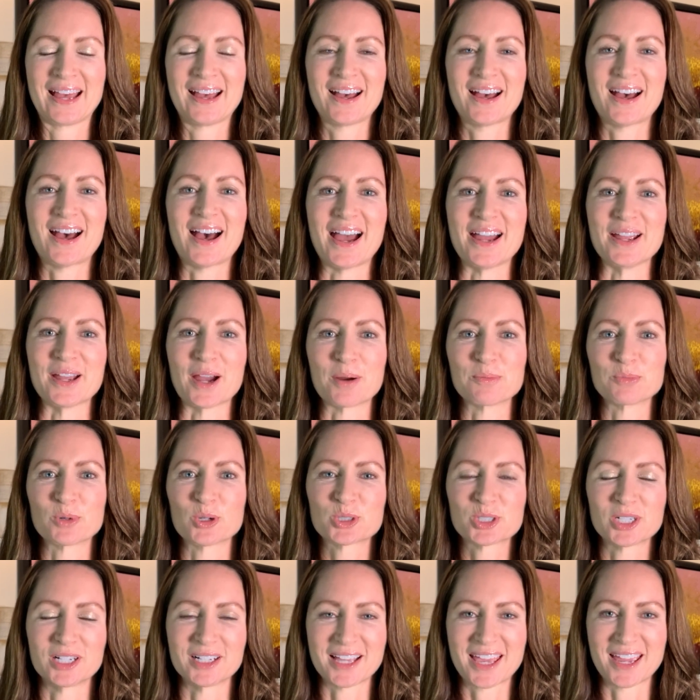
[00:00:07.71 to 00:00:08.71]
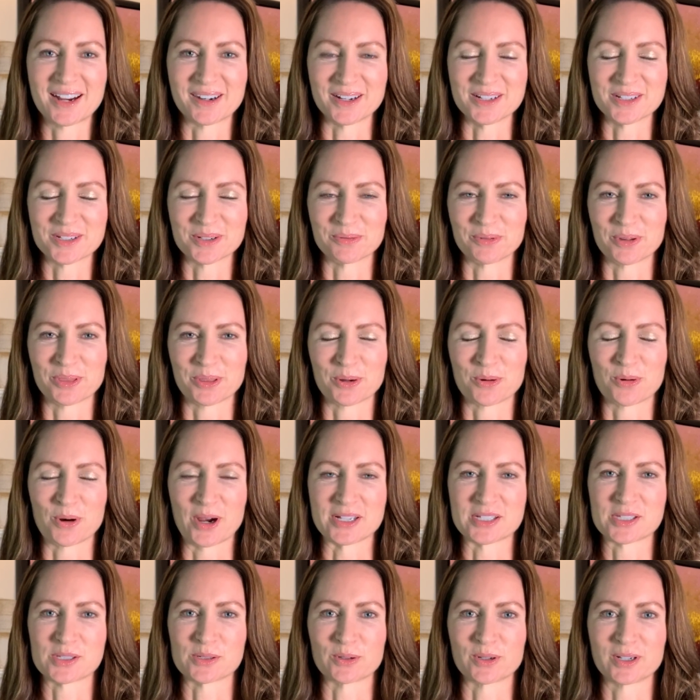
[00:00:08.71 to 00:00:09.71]
Hi, I'm Rochelle Carrington with the
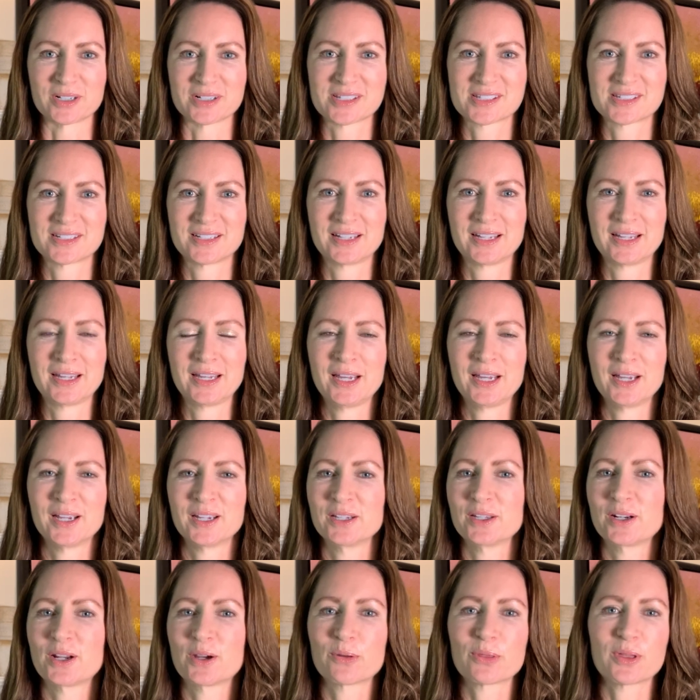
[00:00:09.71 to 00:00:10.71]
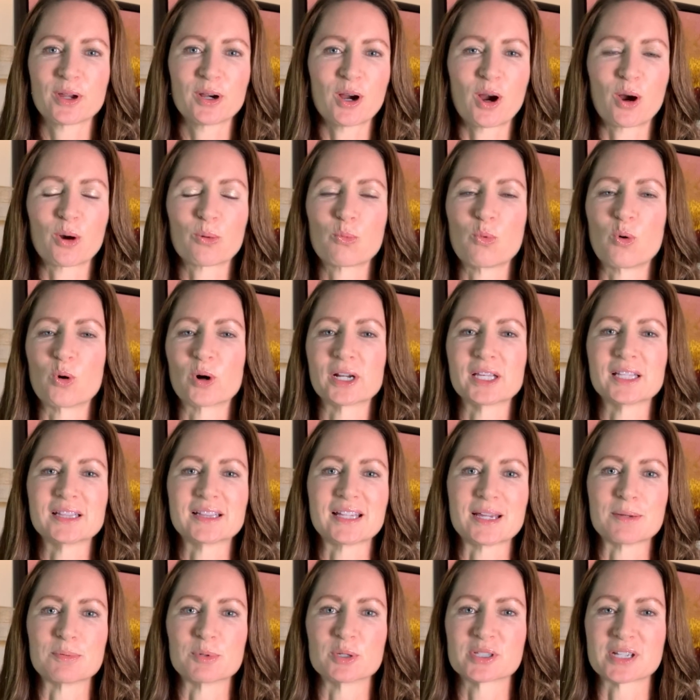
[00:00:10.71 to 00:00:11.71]
Quest Source. You know, there are warning
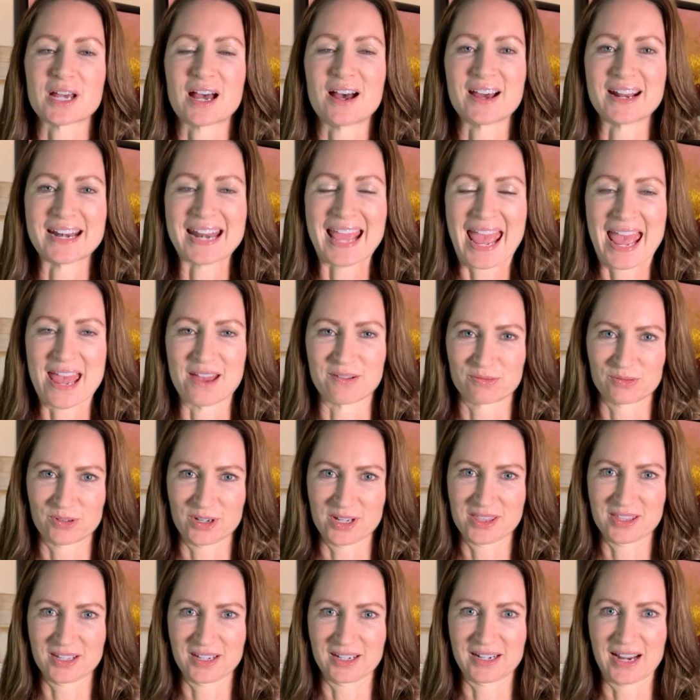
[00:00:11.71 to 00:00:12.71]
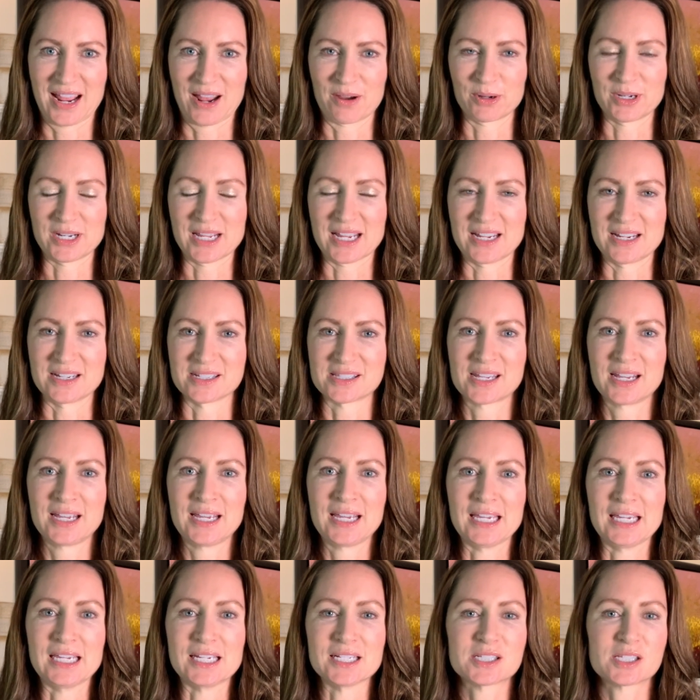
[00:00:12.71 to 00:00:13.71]
labels on everything nowadays.
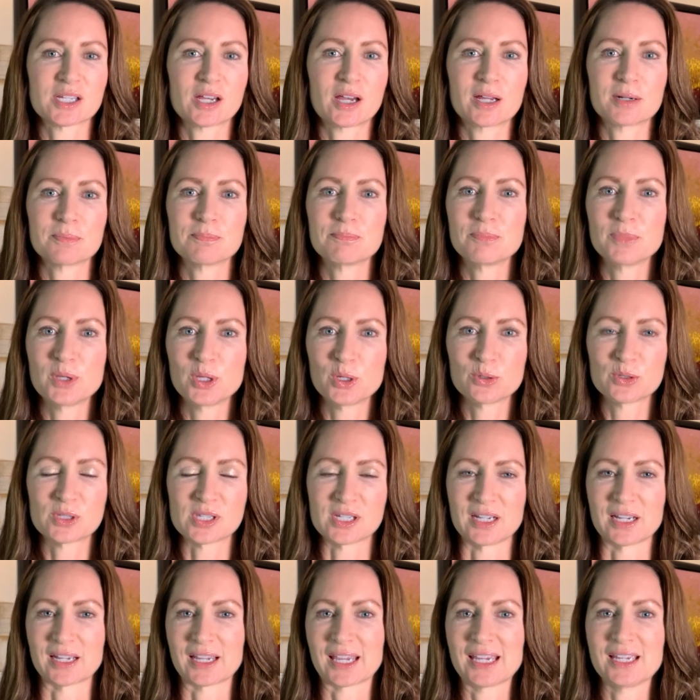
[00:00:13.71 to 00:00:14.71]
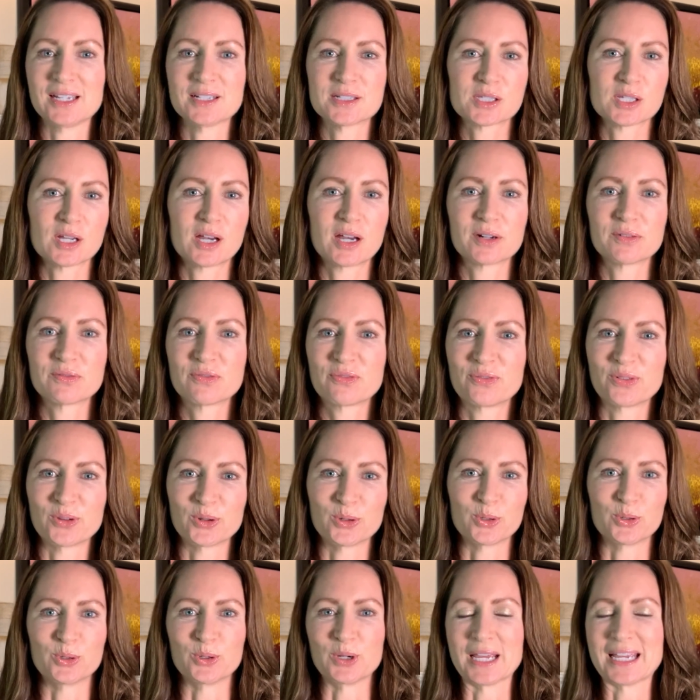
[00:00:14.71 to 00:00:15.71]
It's on music, it's on
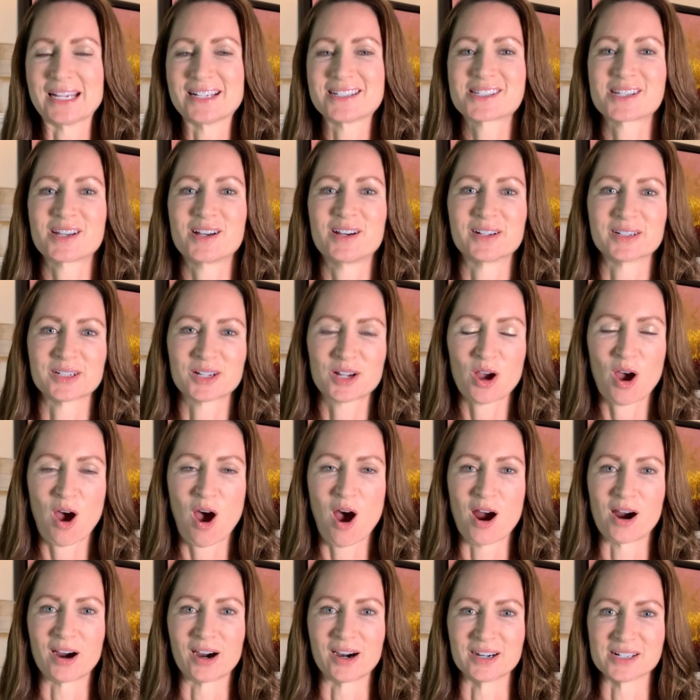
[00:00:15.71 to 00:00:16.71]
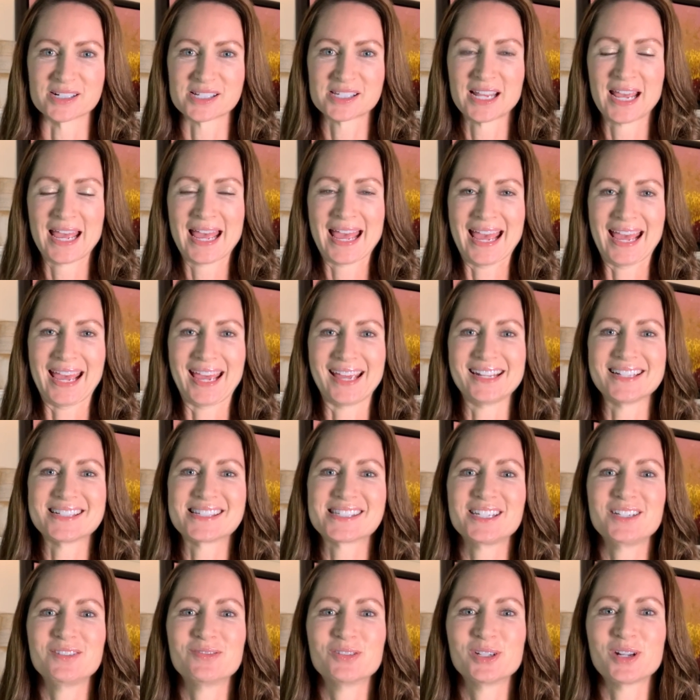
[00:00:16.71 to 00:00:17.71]
food, it's on cars, and
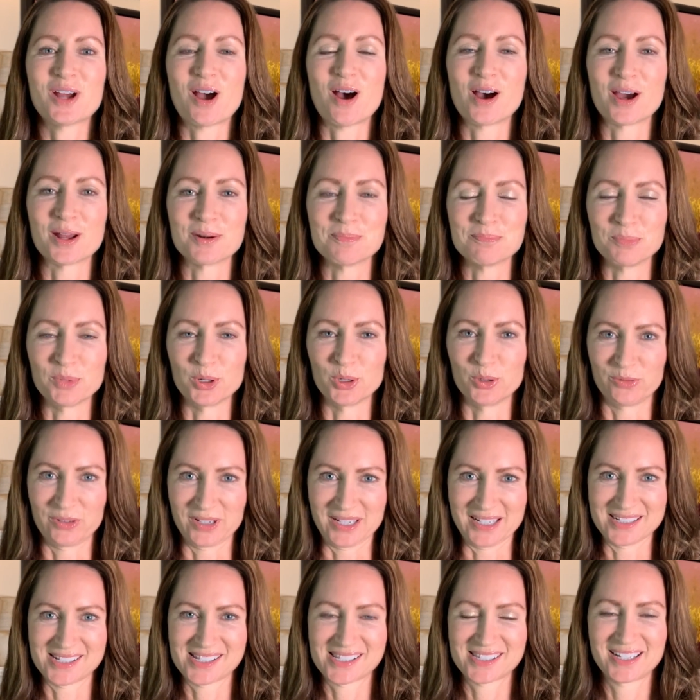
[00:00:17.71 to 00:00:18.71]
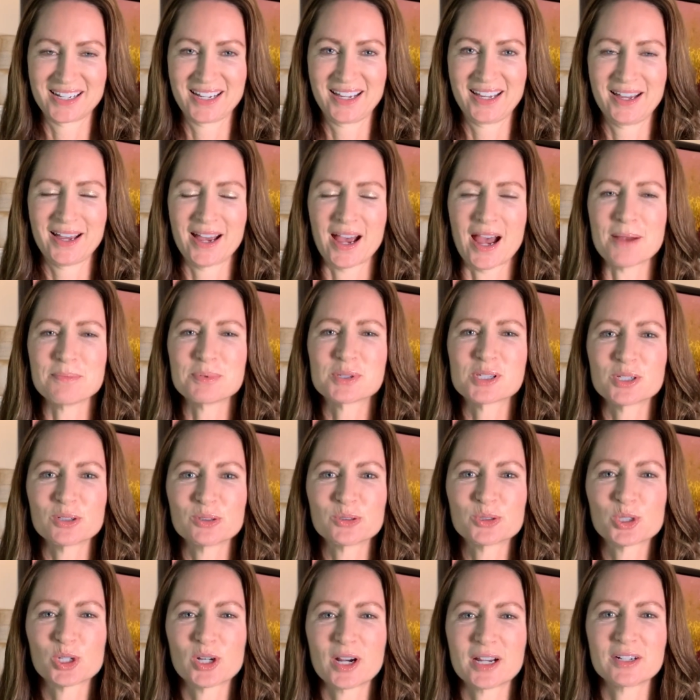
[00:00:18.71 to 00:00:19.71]
it's even on movies. I'm still
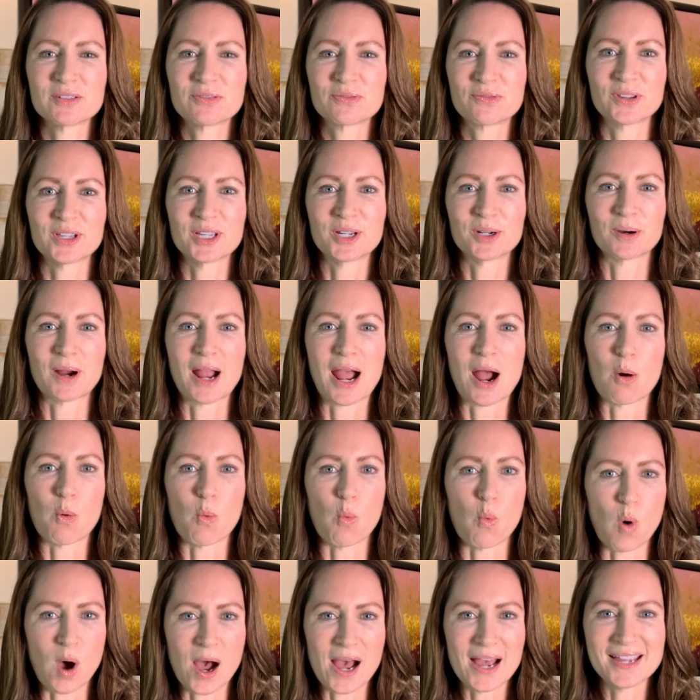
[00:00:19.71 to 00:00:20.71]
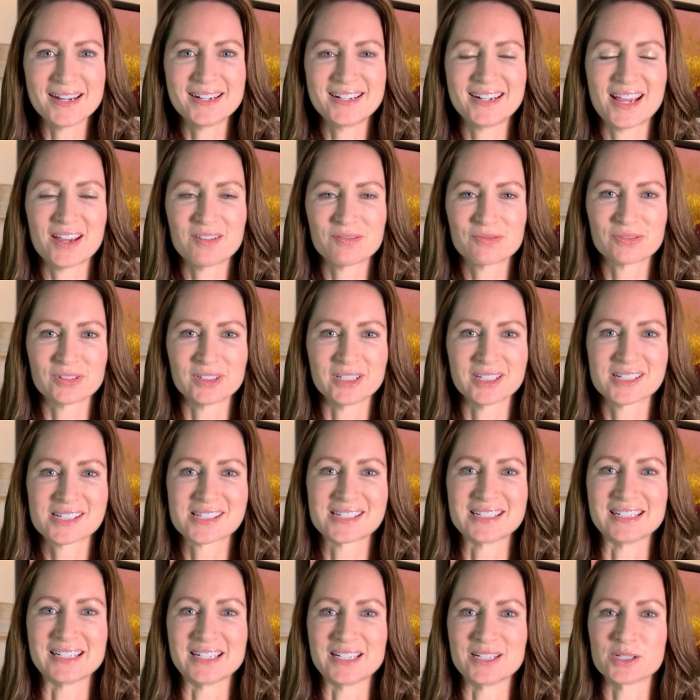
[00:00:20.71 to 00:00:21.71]
trying to figure out why
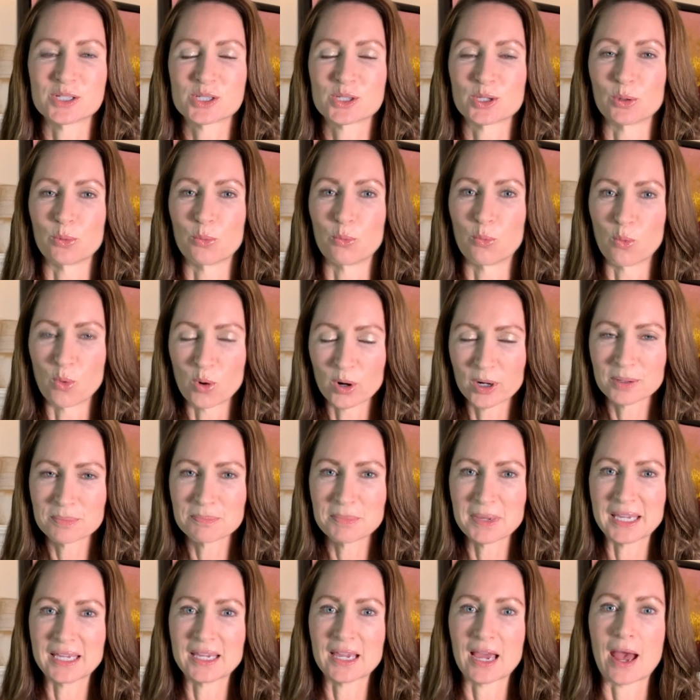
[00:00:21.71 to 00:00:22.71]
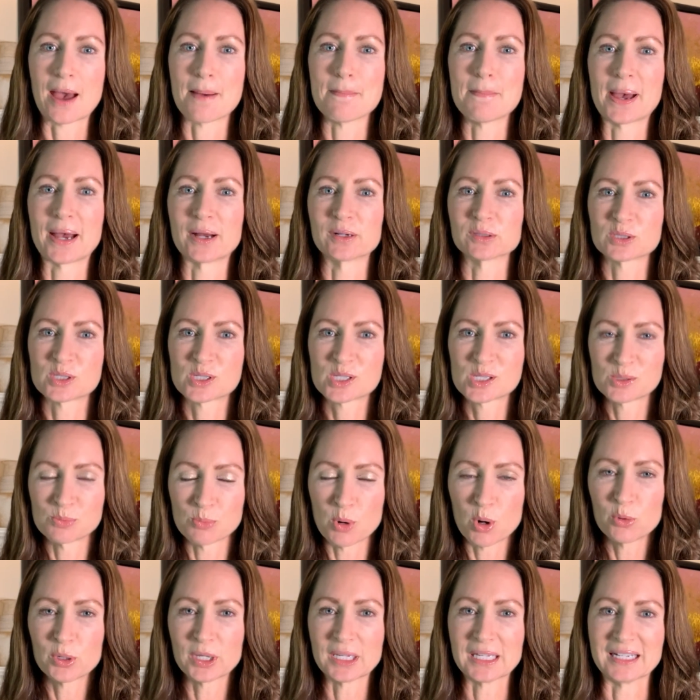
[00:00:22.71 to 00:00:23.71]
Netflix needs to warn me about
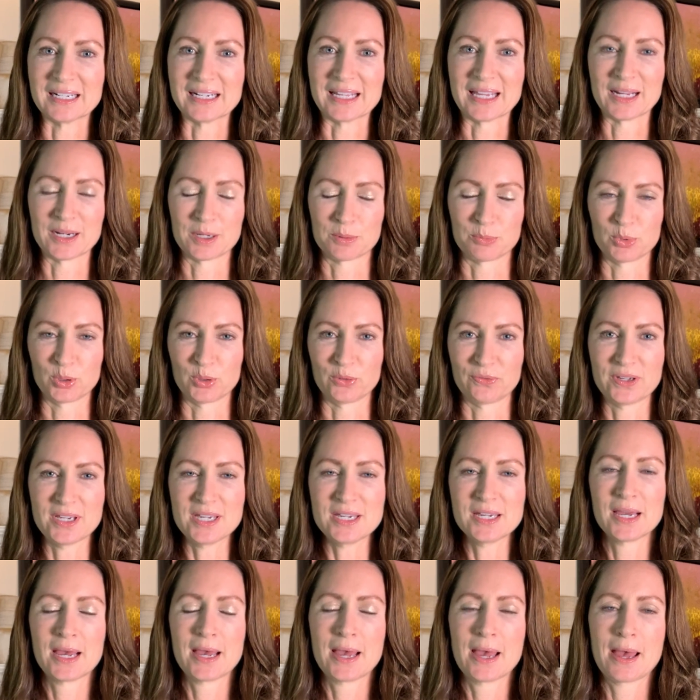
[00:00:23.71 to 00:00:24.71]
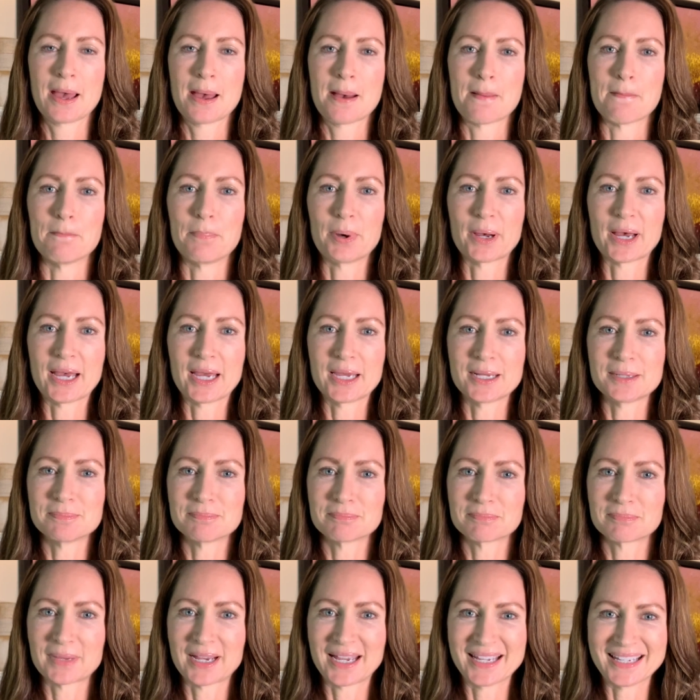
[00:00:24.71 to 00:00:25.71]
smoking in a movie, but
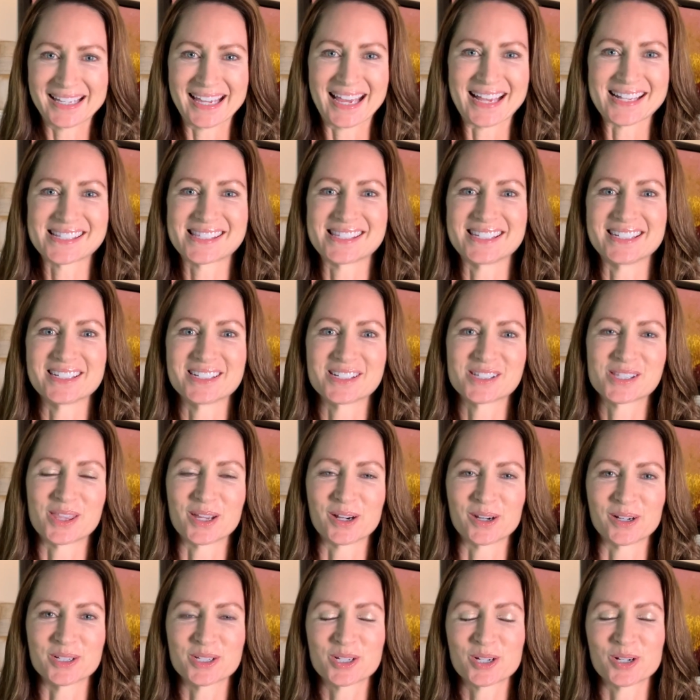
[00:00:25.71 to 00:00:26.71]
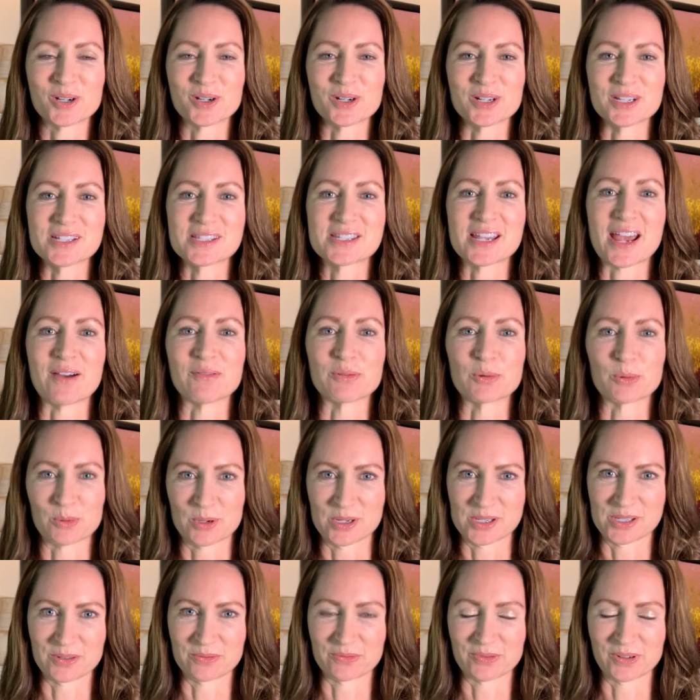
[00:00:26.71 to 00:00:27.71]
my guess is their attorneys have a
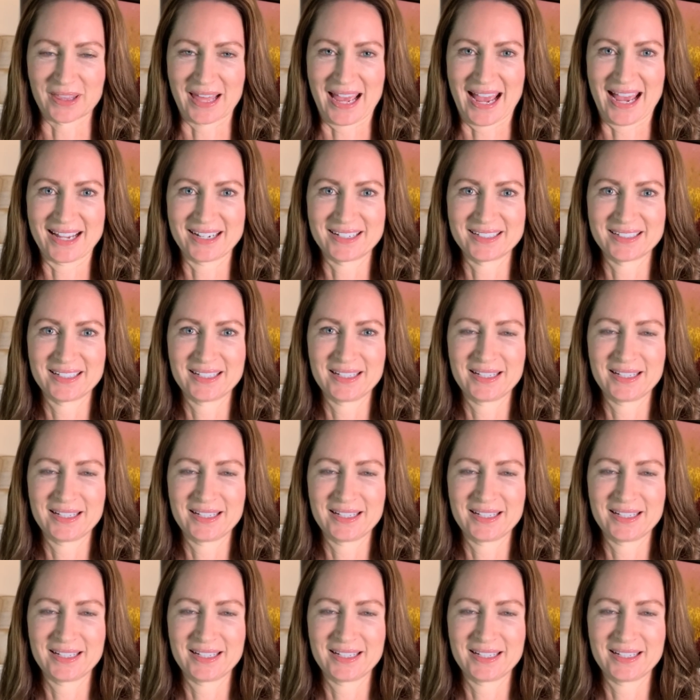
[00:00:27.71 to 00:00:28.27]
reason for that.